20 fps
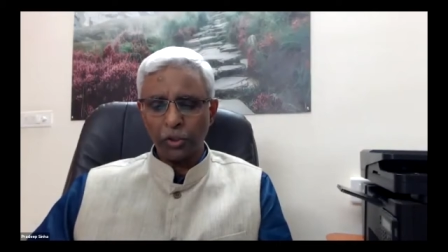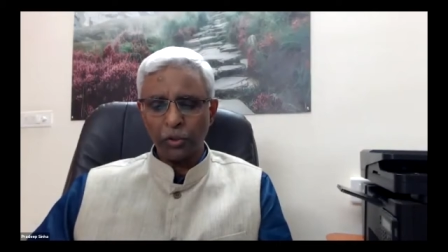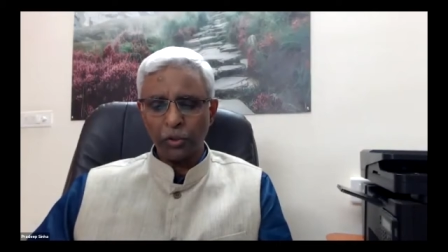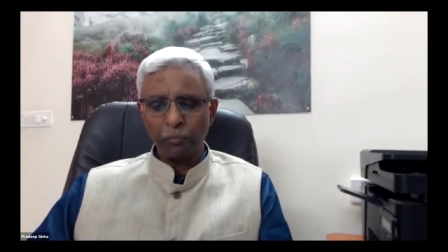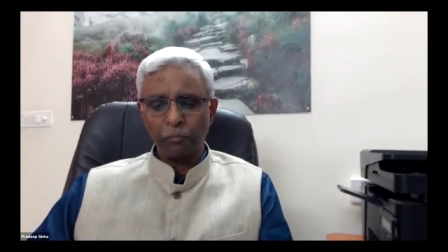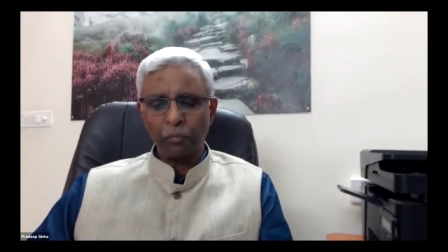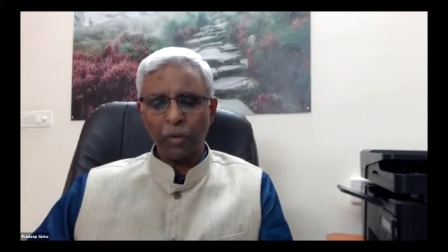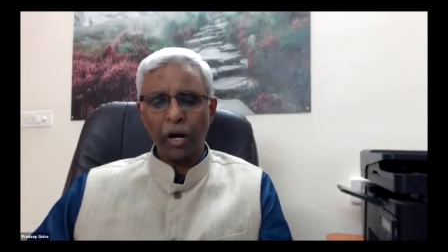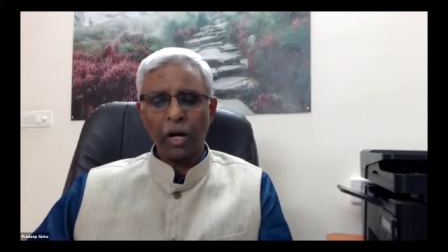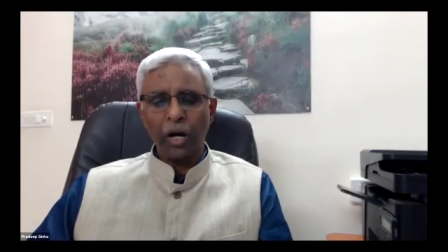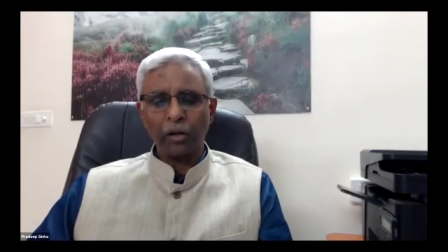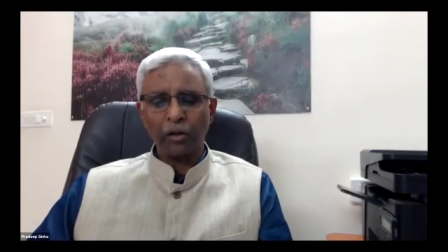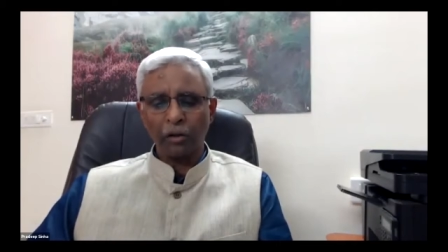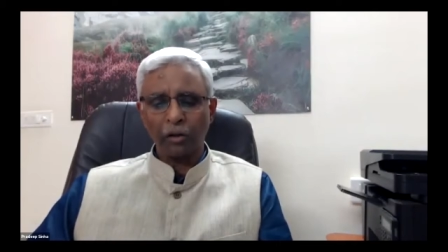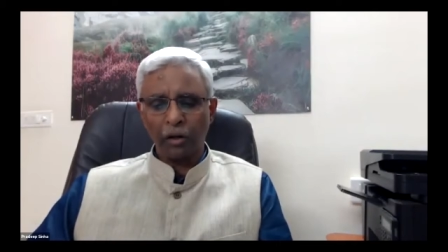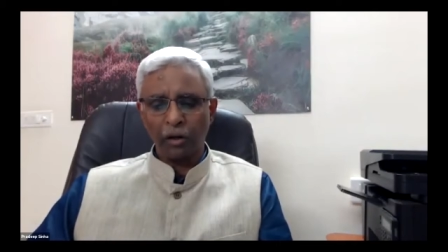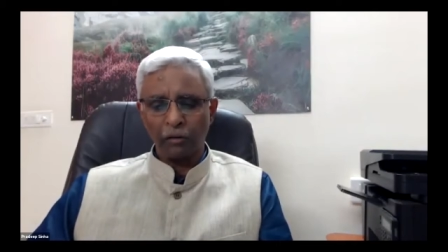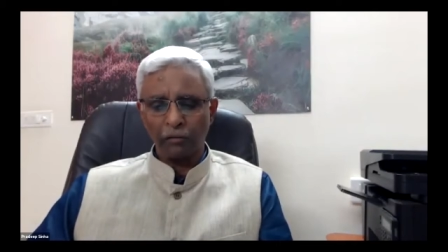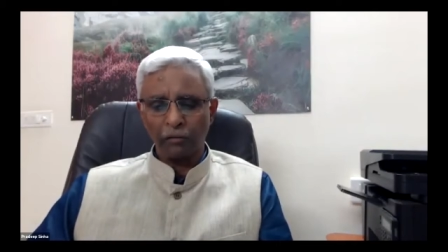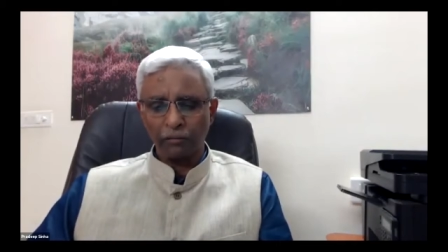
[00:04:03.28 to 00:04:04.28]
be part
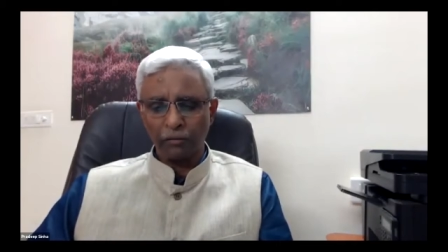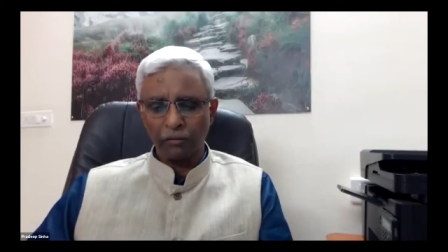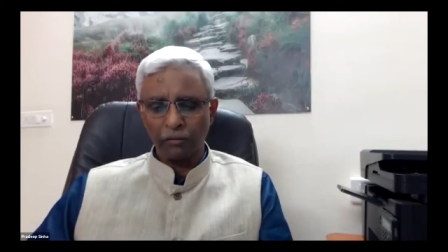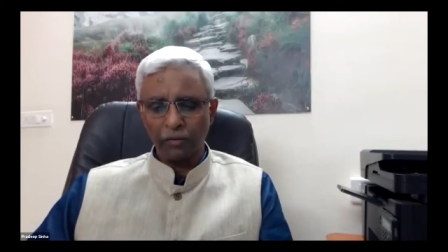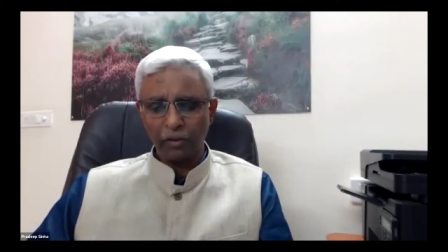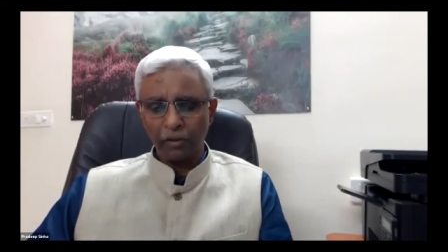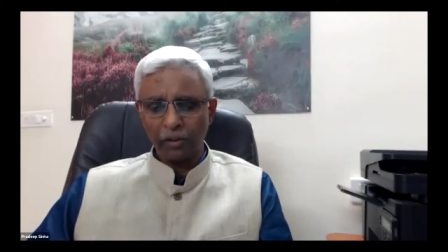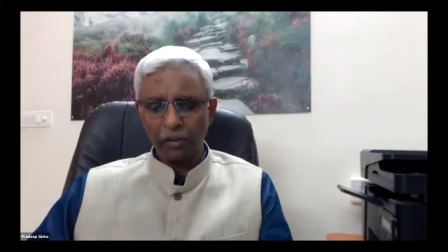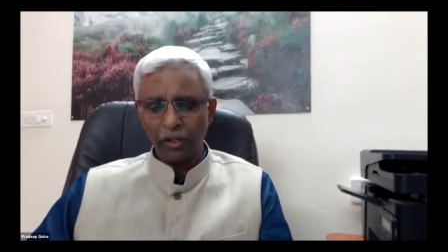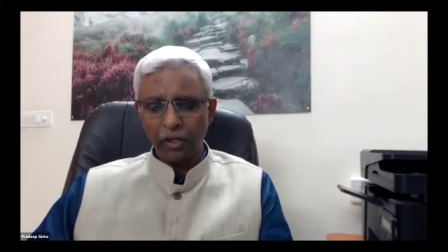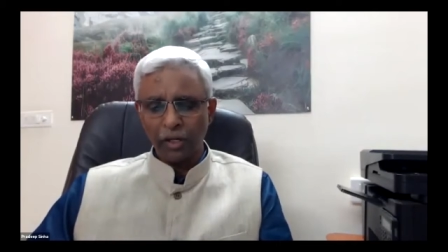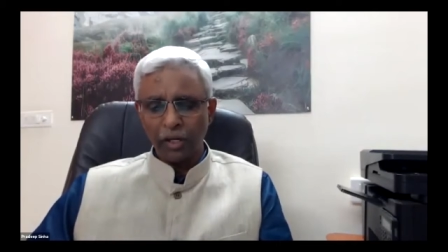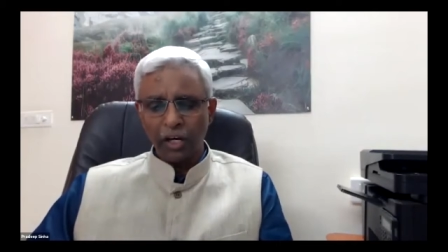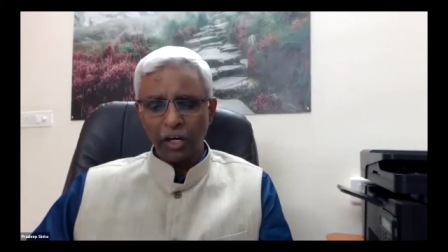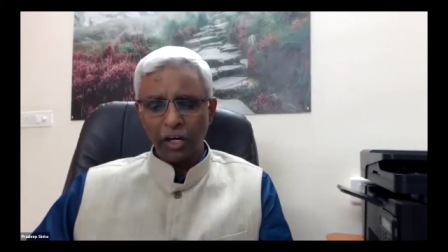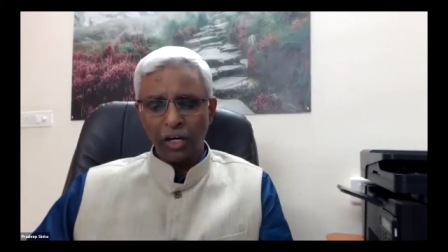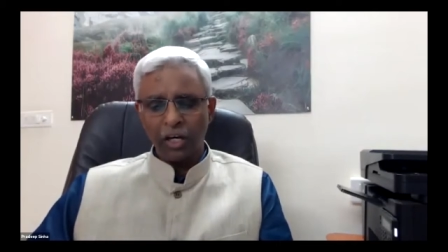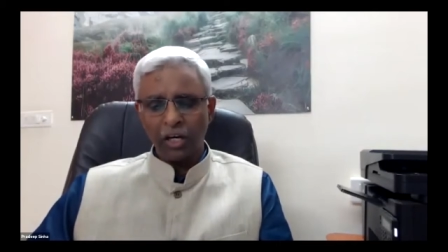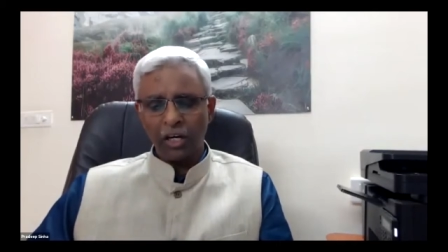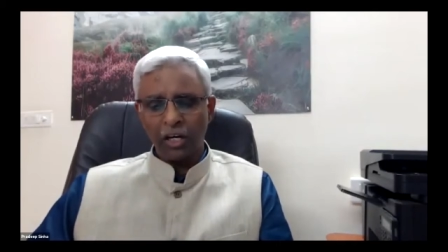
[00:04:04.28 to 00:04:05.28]
of
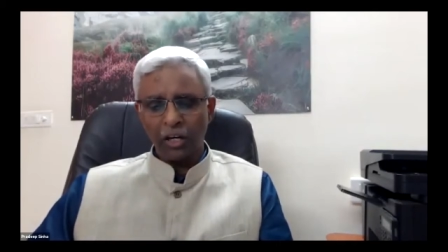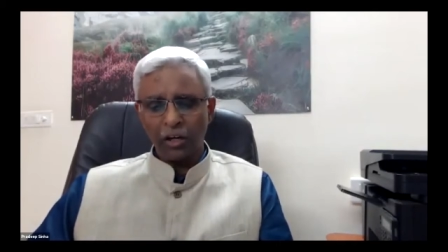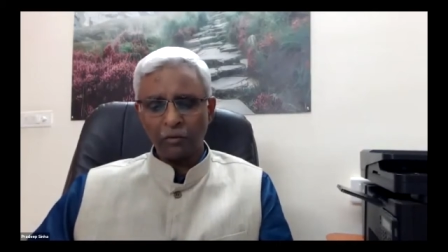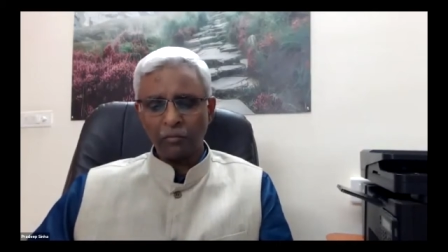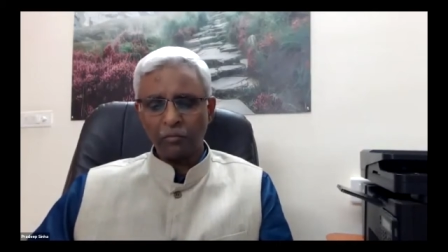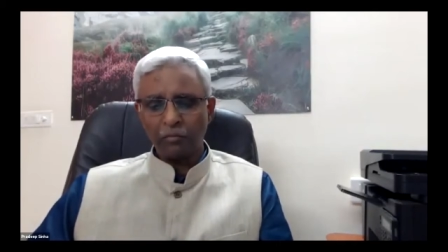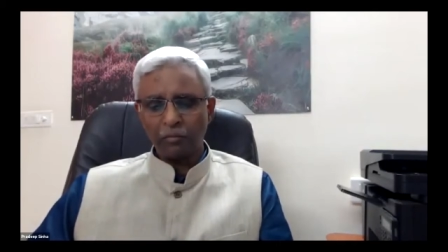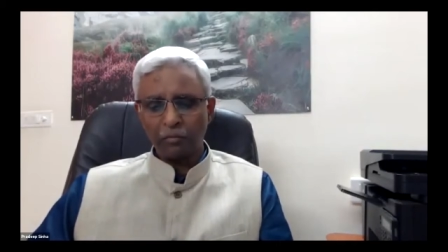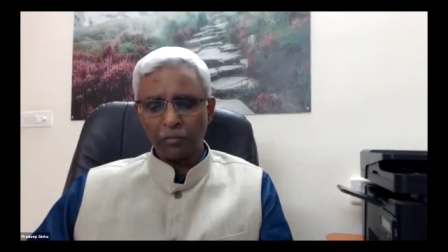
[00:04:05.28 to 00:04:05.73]
uh,